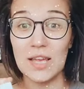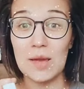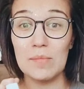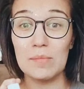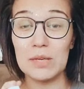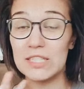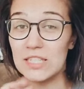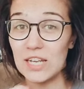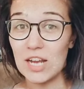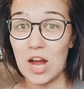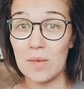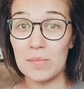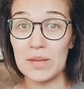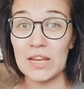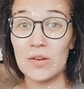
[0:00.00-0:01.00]
Peace and
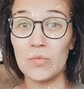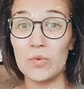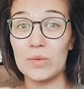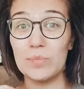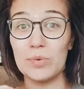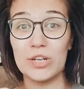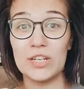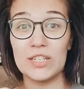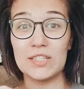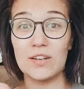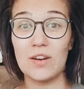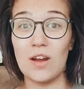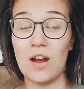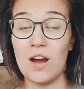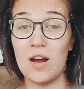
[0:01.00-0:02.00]
calming, we put
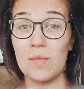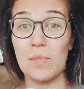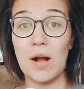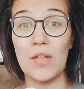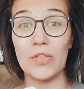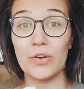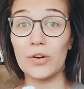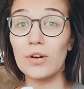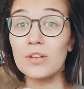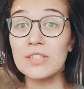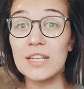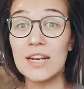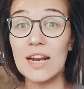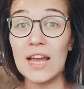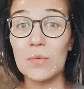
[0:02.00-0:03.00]
um, on the girls
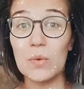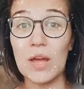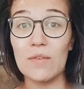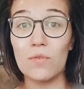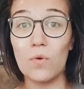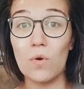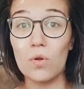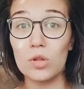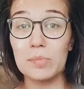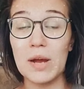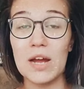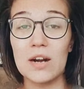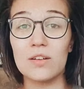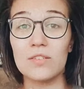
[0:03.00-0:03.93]
at night. We have a roller bottle.